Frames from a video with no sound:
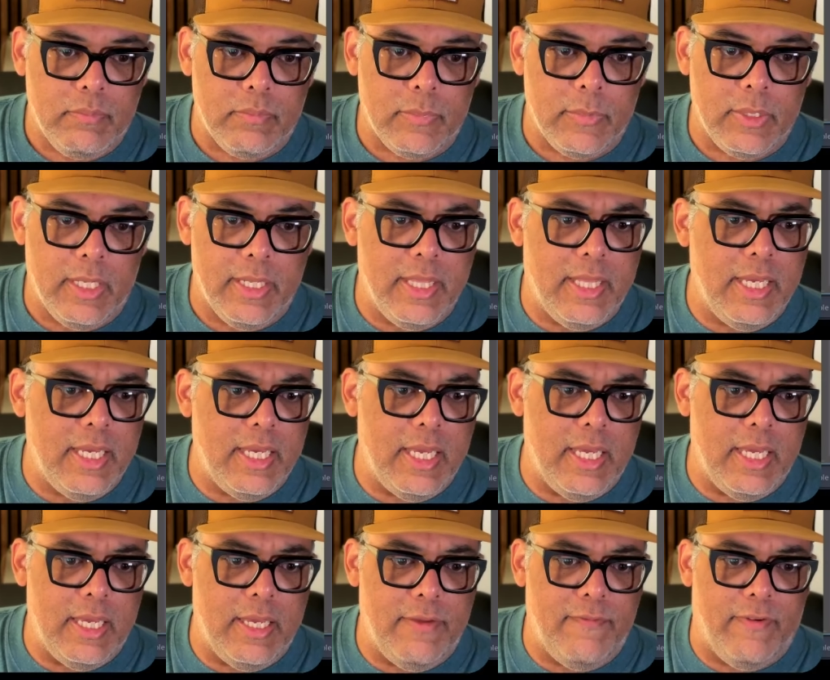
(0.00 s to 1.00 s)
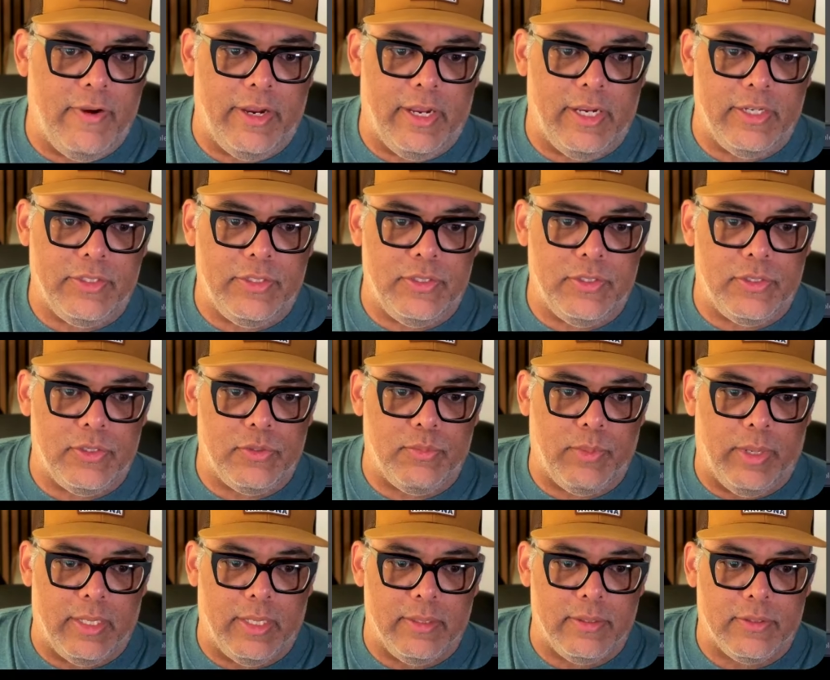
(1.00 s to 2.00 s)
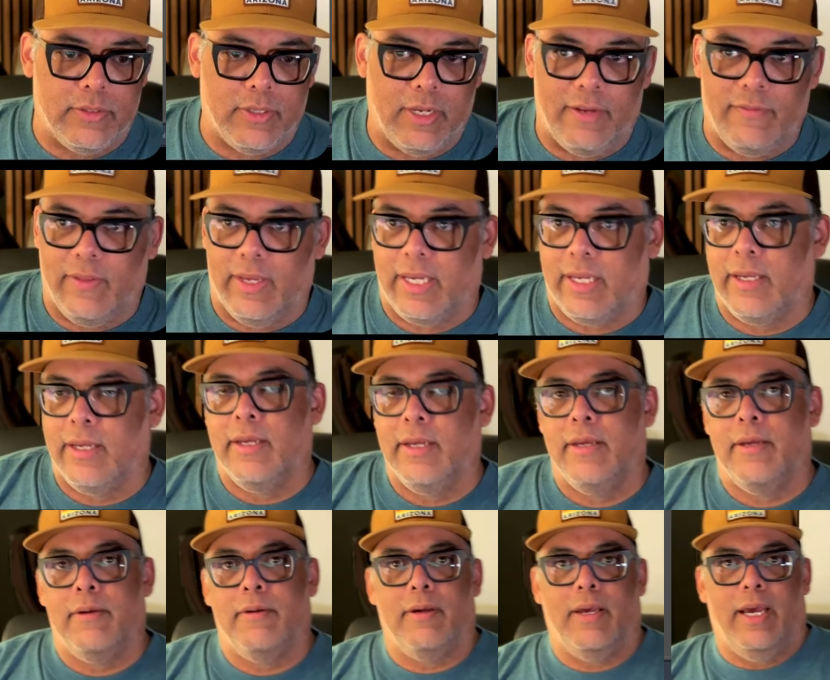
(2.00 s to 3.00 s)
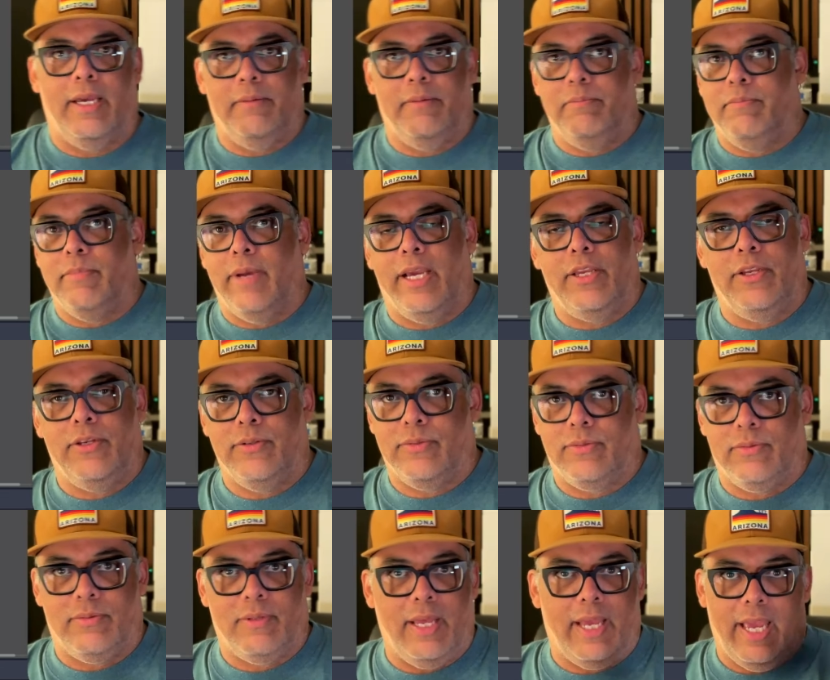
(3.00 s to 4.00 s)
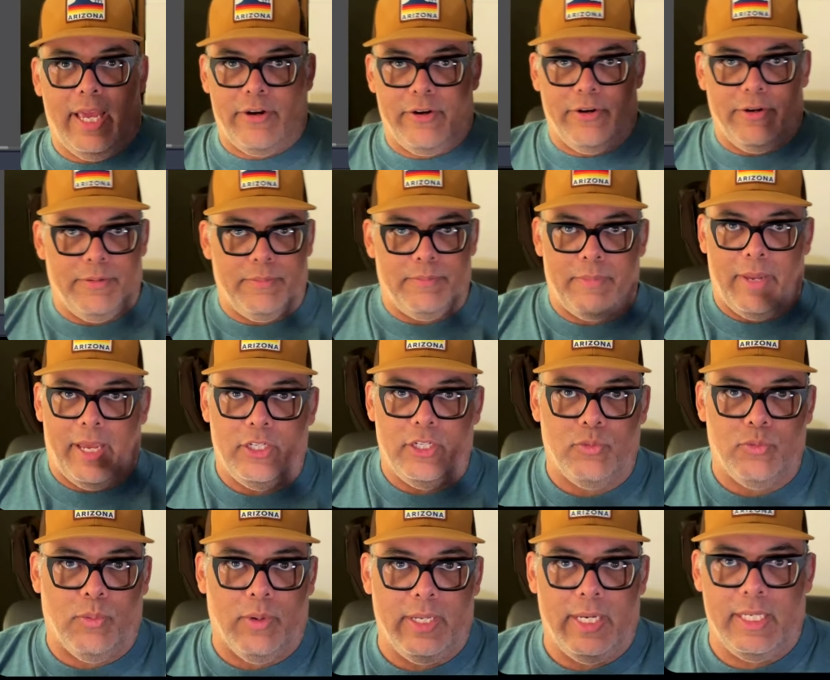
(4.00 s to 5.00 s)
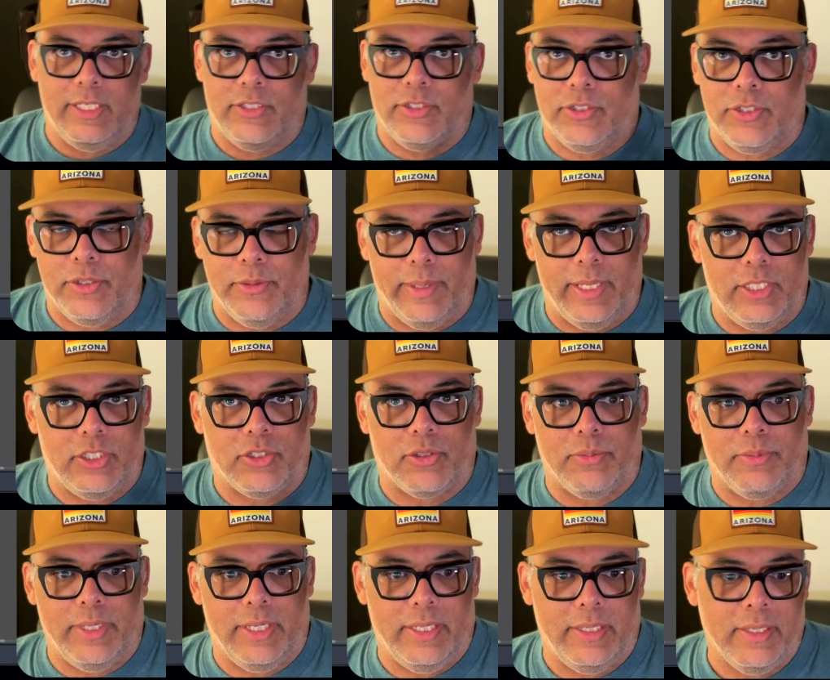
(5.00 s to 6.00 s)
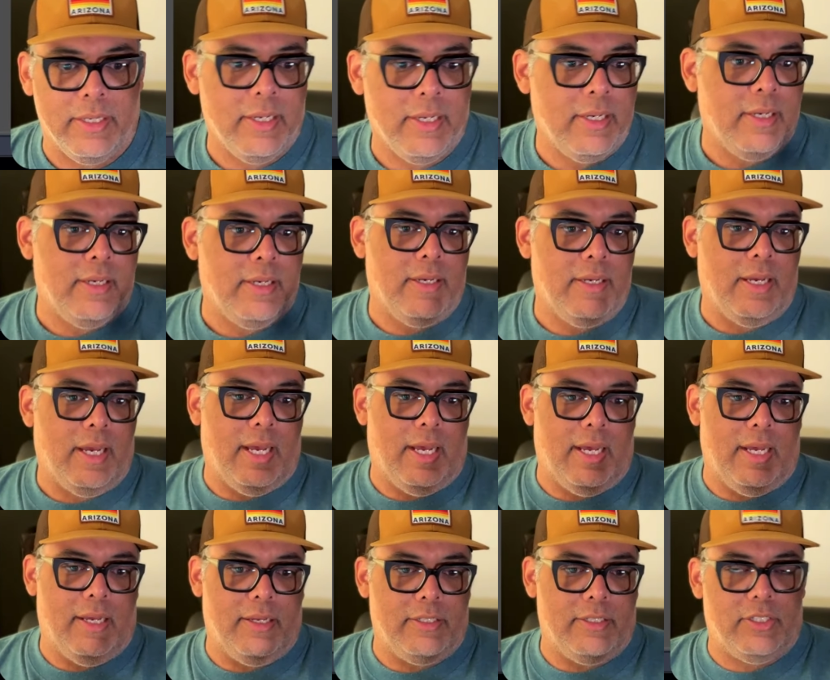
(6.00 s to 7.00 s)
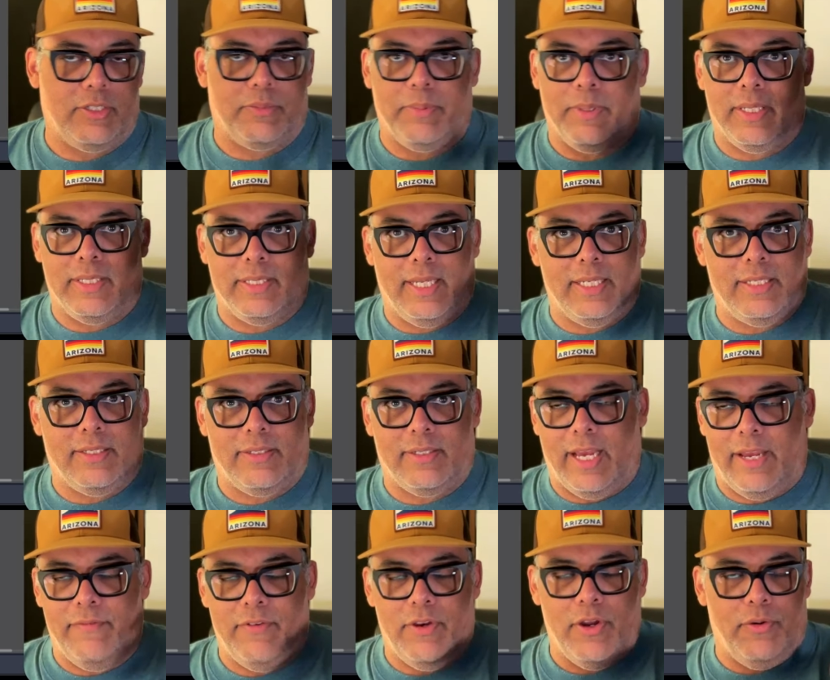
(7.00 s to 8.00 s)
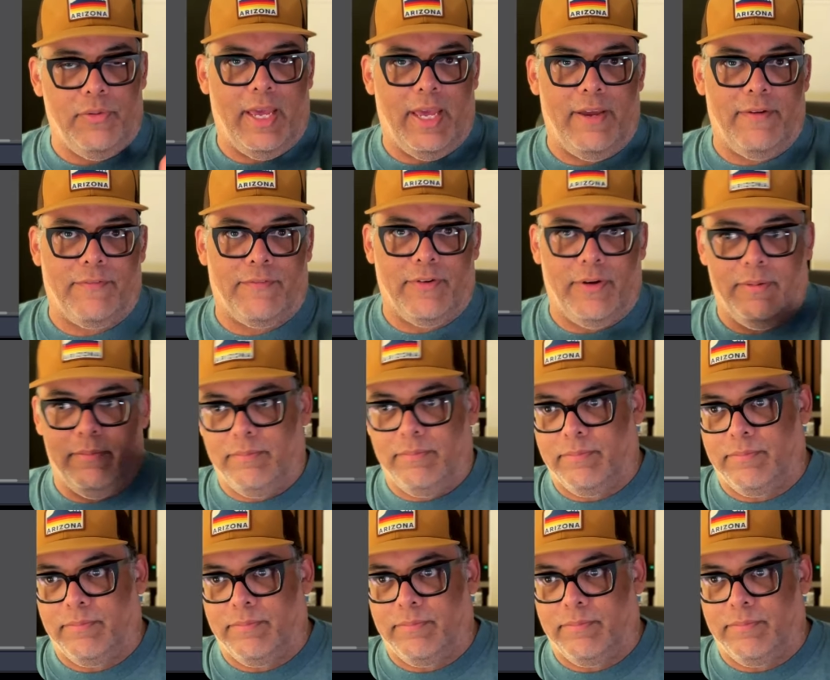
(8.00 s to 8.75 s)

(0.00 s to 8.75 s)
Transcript: the variations as well. So I use the header H1, H2, H3, just because I know that from